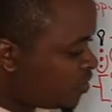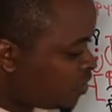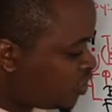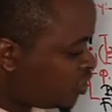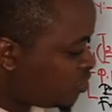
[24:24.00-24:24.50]

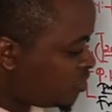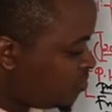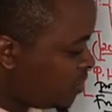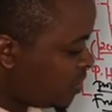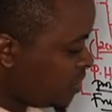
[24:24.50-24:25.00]

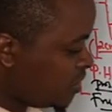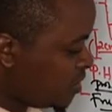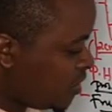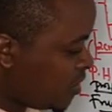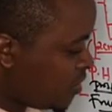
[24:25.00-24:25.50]
should be
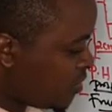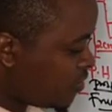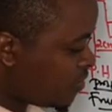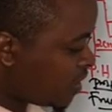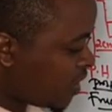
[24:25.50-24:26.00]

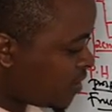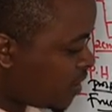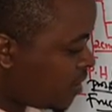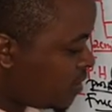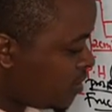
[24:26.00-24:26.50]
greater
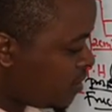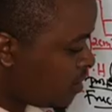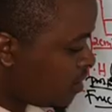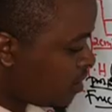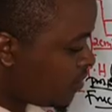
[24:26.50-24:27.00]
than
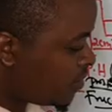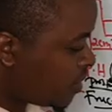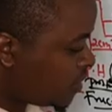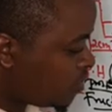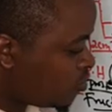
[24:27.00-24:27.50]

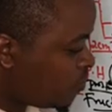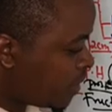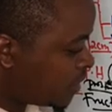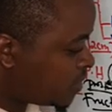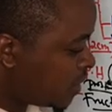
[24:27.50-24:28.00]

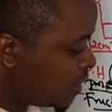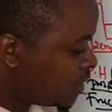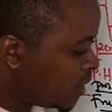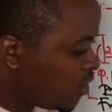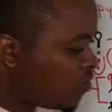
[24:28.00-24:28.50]

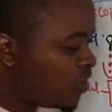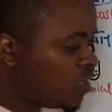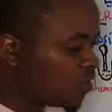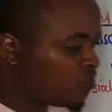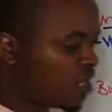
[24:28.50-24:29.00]
32% according to